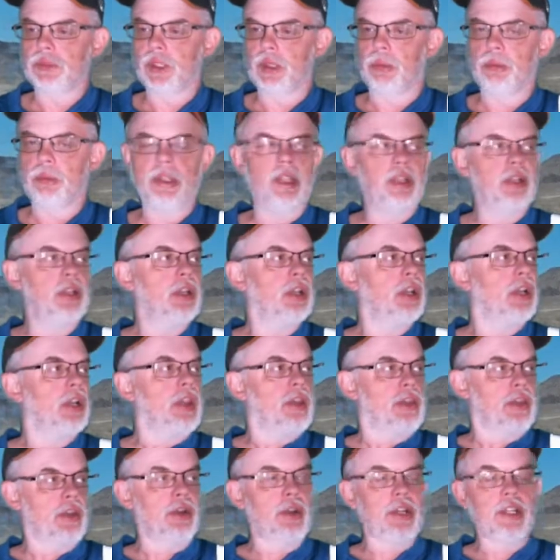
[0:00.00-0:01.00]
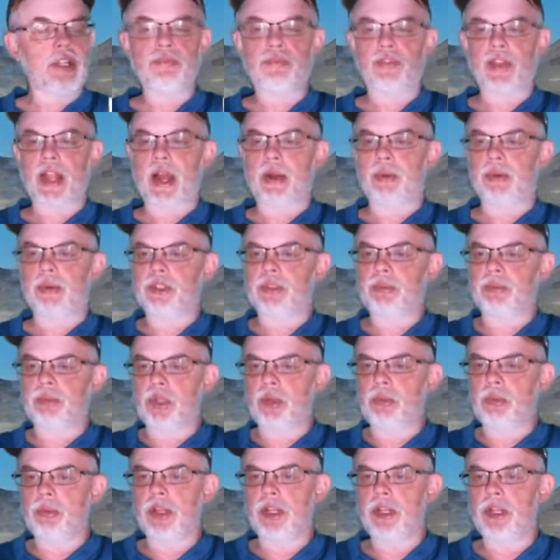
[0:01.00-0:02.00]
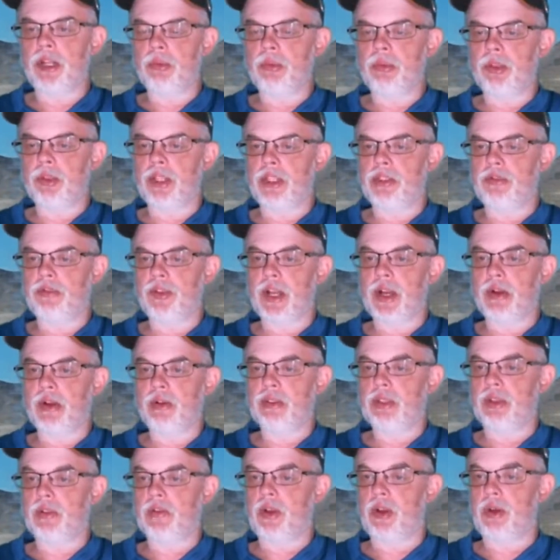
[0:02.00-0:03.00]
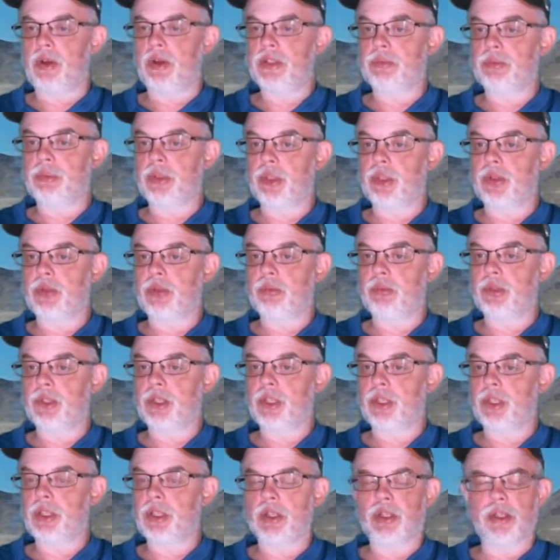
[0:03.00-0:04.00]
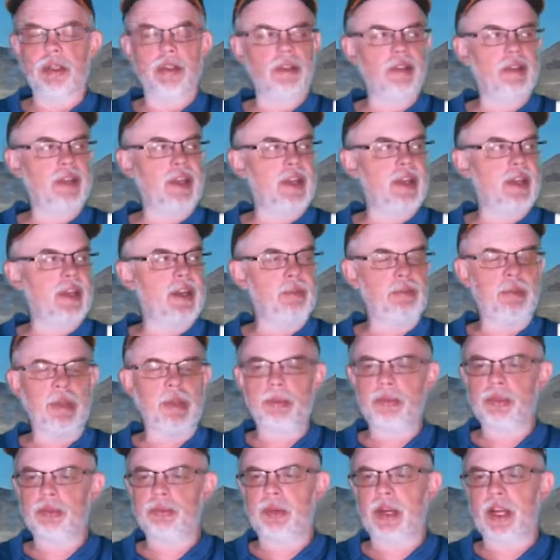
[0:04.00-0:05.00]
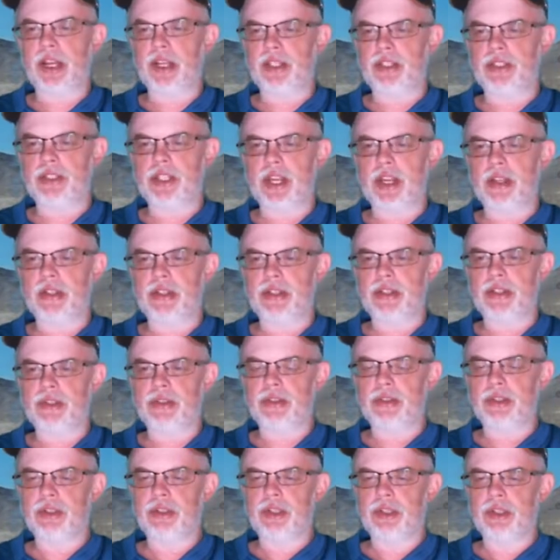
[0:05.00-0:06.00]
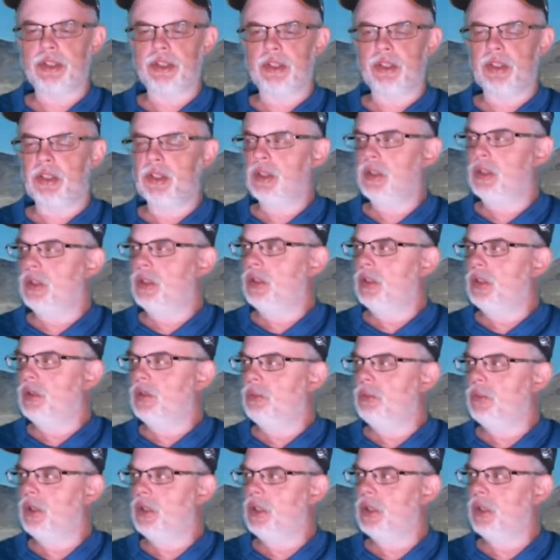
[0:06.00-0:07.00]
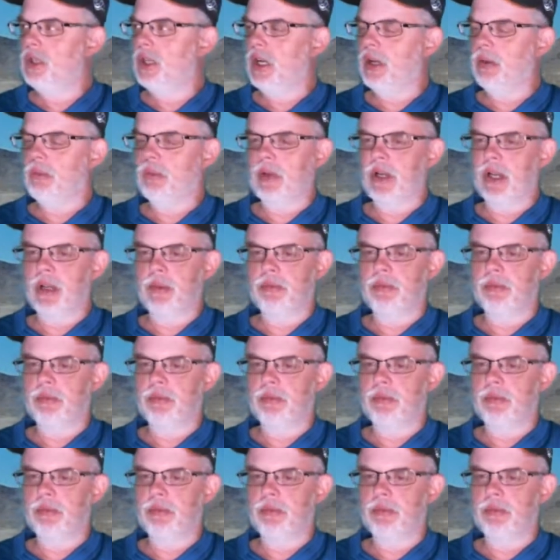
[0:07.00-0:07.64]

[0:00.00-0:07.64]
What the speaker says: I mean, there is flowers blooming here, but these flowers have always bloomed, and yeah, people's bodies changes, but I'm